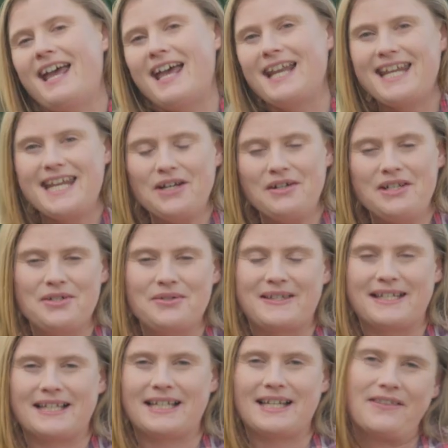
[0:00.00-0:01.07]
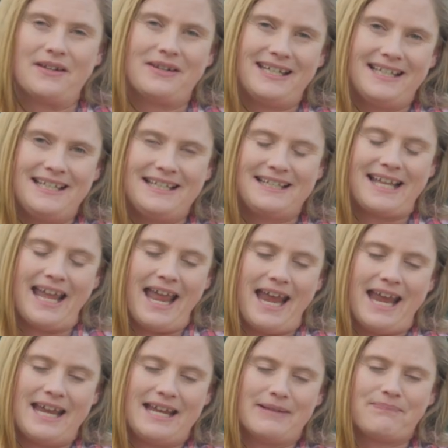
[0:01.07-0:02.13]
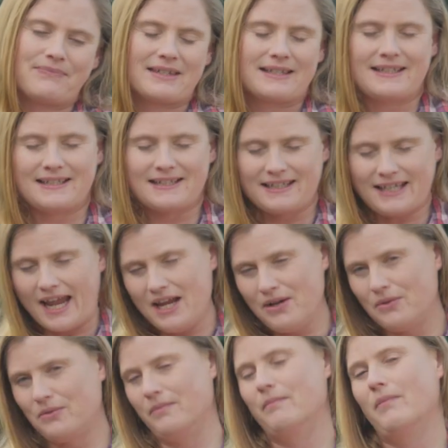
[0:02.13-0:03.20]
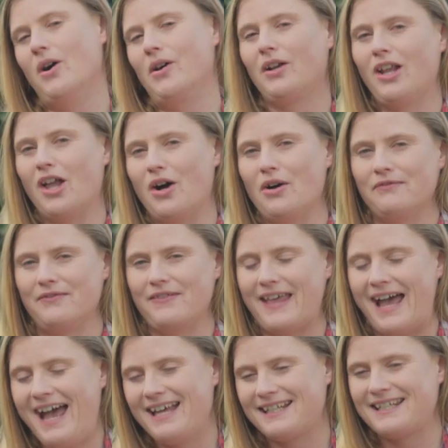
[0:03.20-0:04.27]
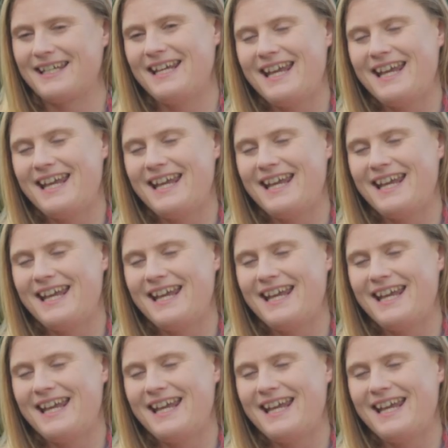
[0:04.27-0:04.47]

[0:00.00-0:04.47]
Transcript: And here in New Zealand there is a scaled model of that.